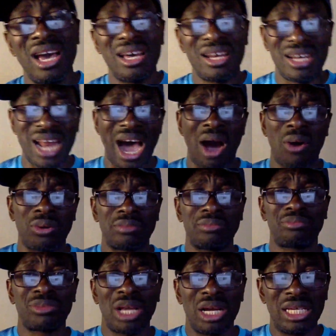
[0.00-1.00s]
now.
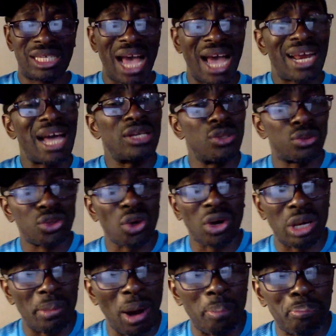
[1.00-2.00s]
It's either you
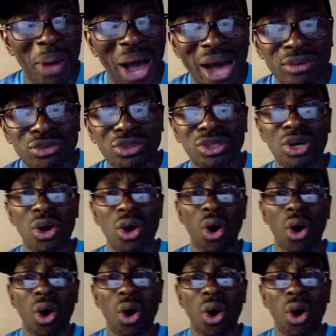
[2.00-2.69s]
talk about pounds